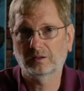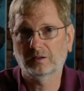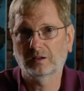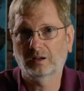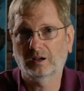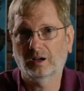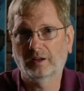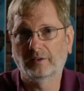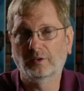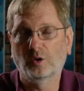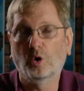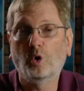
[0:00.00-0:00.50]

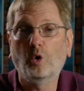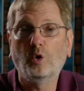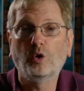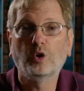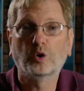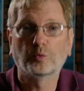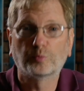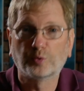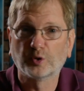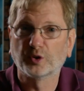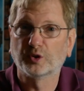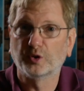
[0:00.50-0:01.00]
an
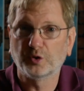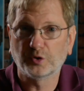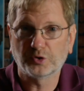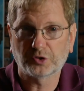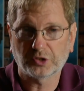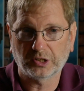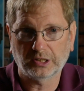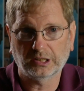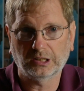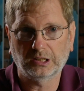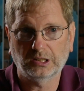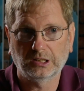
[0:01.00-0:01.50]

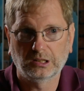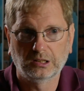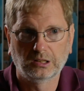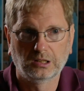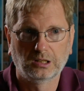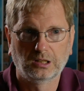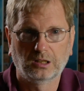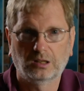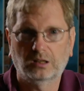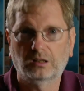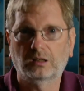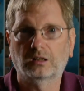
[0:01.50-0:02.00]
oil-producing
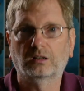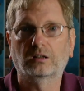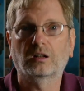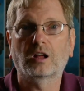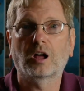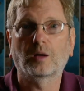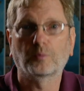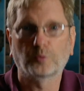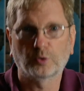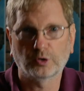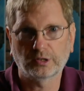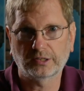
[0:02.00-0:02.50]

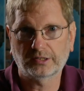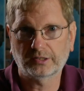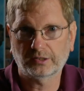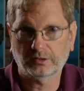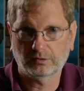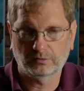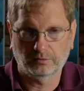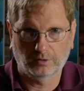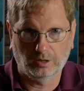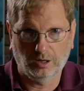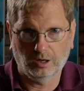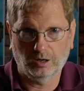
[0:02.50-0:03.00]
conglomerate
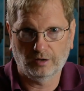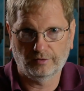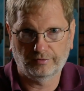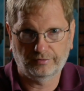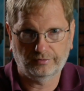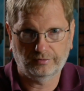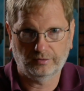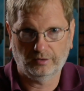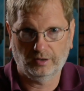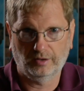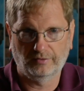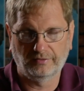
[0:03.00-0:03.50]

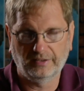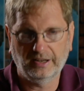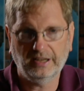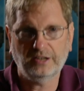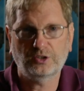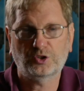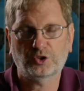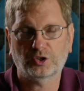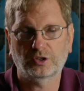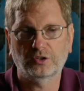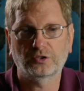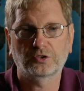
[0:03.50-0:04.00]
of
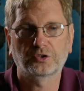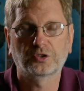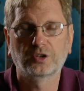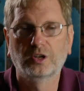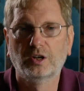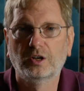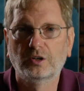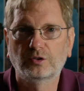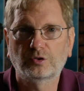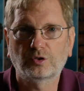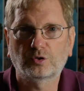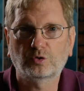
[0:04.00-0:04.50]
nations,
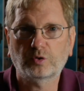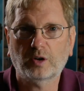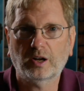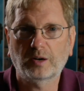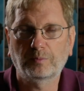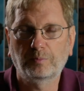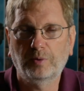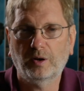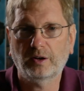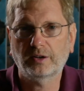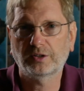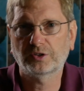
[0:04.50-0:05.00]
to try to
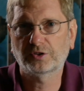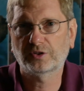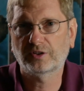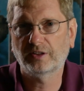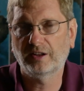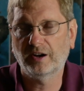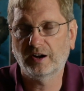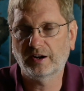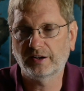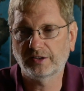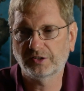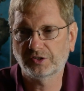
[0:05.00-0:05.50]
punish the
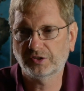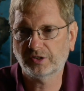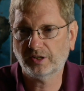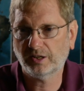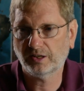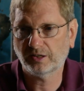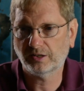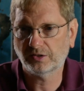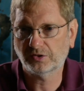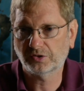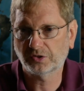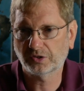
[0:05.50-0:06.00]
United
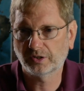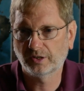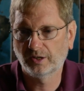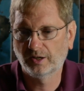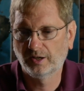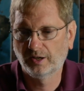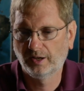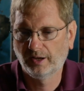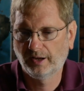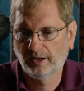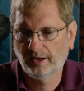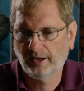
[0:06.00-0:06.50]
States.
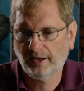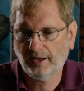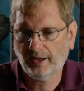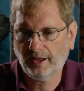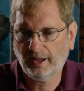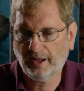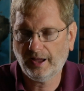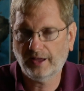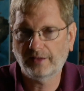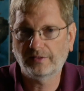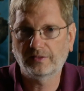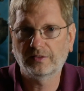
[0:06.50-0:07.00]

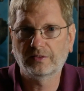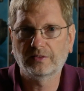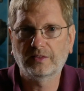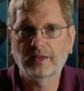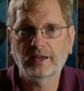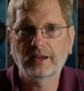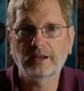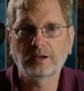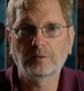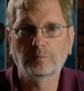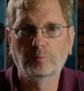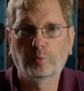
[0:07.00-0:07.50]
And
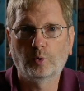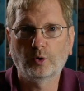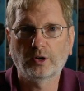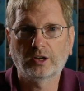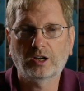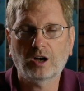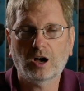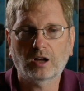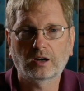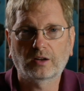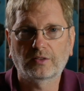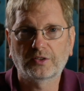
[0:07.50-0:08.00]
they
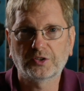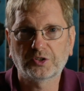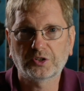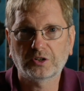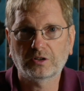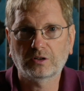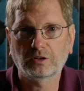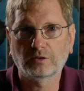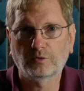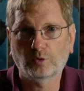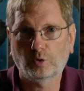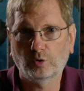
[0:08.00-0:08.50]
boycotted the
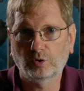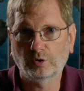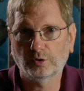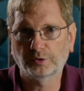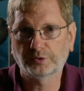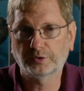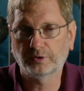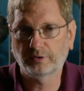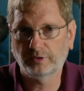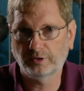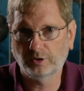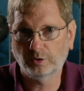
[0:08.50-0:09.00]
sale of oil
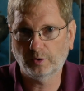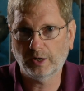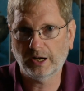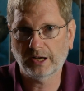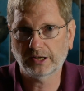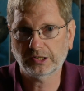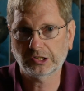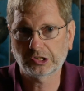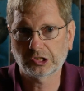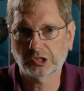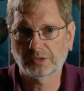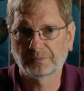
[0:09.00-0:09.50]
to the
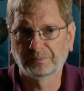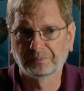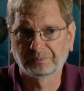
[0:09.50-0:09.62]
U.S.